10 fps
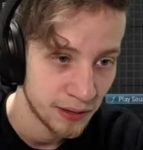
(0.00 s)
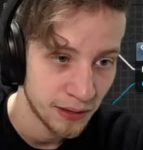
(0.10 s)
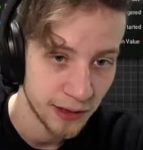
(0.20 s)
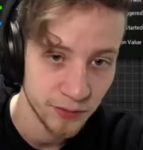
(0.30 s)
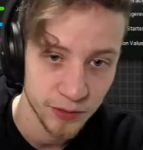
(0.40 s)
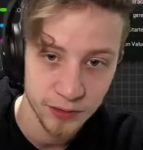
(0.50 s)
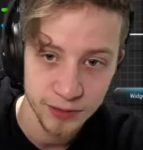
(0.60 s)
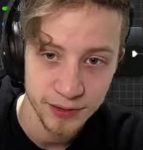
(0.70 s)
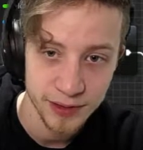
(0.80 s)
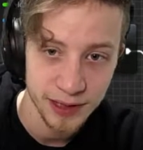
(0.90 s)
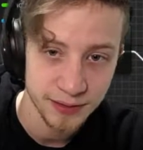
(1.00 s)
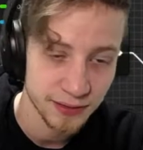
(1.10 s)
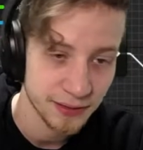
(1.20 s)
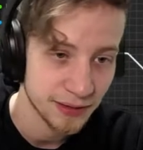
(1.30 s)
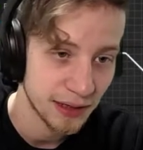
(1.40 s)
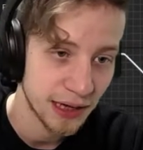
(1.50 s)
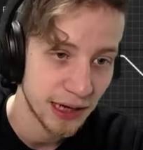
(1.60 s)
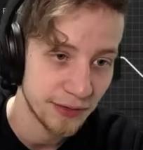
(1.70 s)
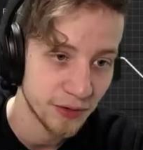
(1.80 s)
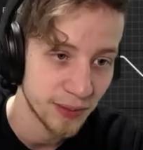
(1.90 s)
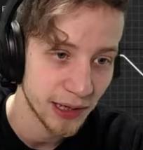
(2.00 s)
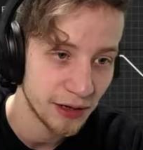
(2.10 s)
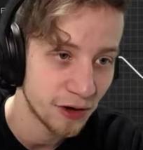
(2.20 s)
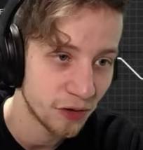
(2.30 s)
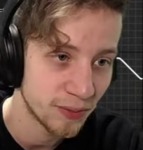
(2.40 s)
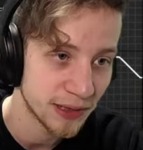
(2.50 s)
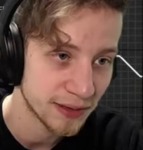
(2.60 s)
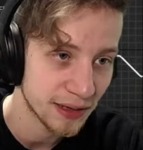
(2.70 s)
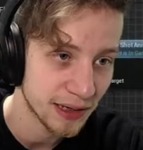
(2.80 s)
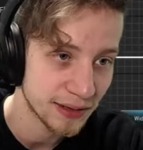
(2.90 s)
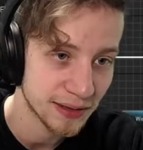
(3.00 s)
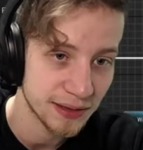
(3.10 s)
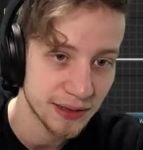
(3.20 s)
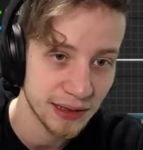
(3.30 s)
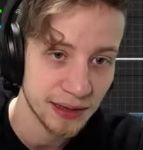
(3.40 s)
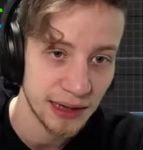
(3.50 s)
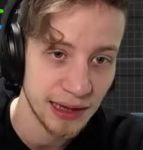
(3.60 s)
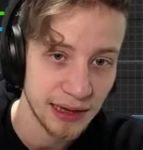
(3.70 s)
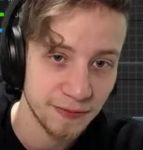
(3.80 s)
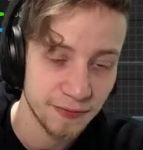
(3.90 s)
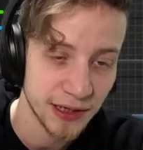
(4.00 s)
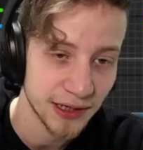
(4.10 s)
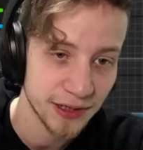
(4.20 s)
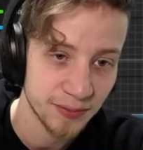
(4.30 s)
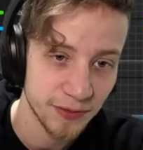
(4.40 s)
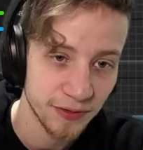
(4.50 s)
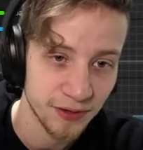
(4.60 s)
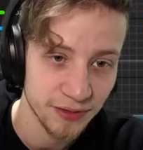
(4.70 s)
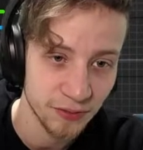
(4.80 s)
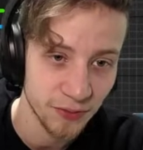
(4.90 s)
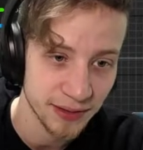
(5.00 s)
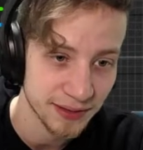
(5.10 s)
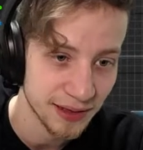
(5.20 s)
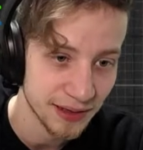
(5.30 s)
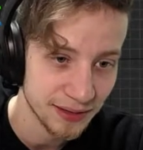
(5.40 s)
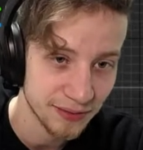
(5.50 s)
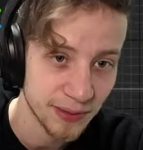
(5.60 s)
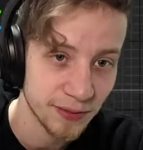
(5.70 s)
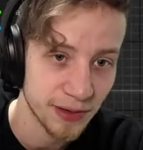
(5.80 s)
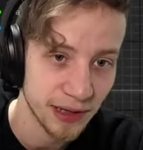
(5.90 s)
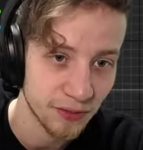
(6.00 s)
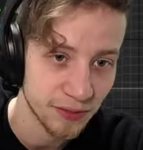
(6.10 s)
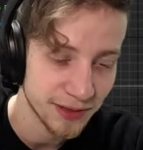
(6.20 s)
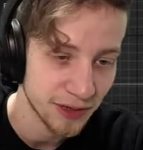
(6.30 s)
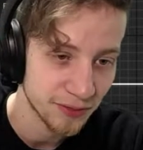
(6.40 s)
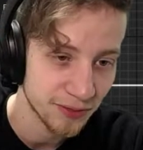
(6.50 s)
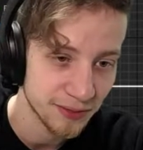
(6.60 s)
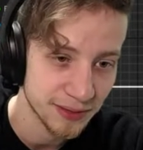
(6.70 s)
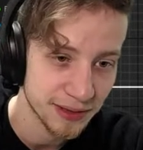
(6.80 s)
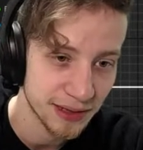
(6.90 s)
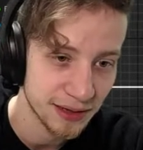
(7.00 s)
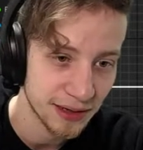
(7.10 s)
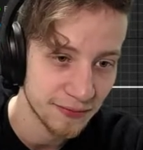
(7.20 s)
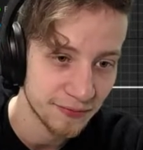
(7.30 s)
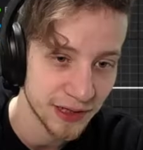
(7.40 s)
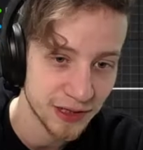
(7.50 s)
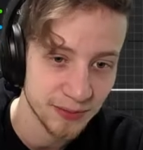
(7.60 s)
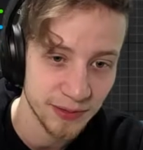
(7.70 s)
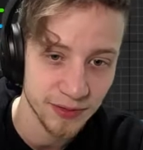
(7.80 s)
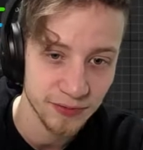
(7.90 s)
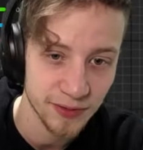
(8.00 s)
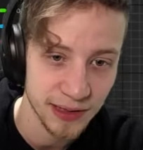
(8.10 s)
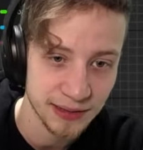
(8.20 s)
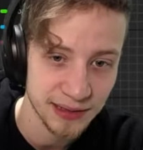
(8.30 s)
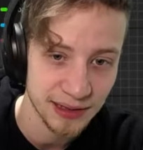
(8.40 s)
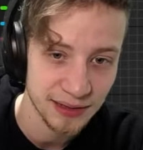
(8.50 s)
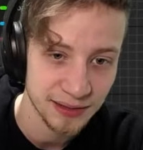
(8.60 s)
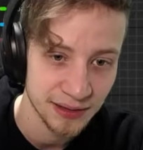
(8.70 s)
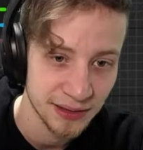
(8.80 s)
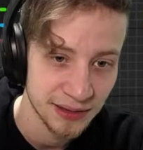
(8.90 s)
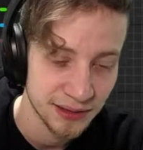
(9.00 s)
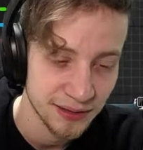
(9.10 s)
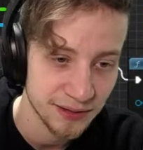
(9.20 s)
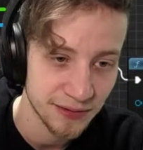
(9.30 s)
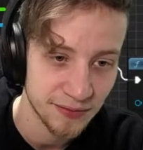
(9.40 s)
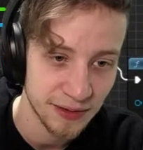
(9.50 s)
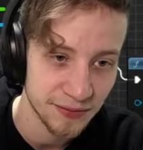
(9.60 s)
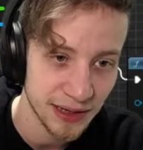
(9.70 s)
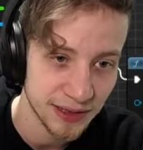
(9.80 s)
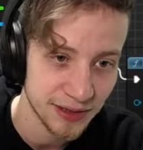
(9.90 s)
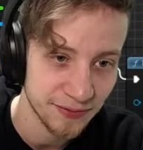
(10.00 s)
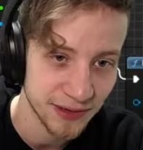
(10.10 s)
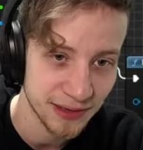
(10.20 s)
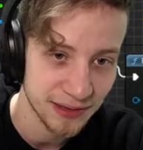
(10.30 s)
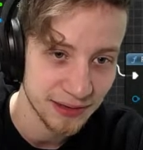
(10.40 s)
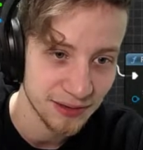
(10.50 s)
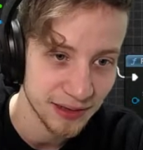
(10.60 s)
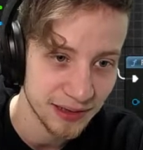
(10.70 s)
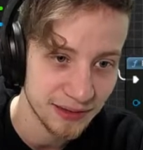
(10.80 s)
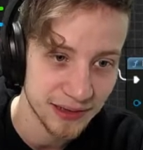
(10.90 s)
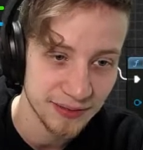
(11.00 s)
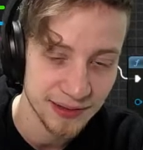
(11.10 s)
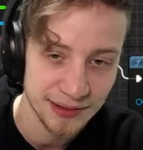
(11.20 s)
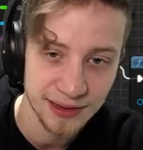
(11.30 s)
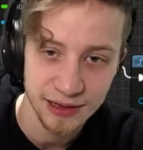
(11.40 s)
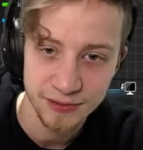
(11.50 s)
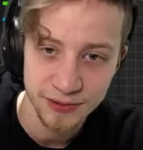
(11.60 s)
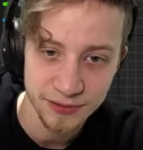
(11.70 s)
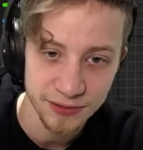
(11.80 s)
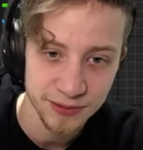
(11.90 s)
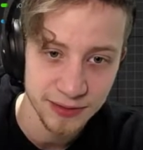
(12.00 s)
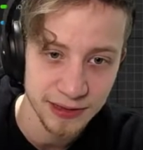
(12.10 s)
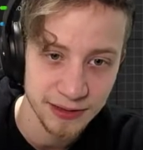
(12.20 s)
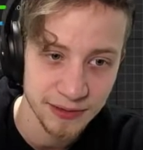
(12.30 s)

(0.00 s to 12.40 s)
I would by no means trust that A finishes before 1 starts, before like 0 finishes before 1 starts. So I actually think that calling it sequence is kind of confusing.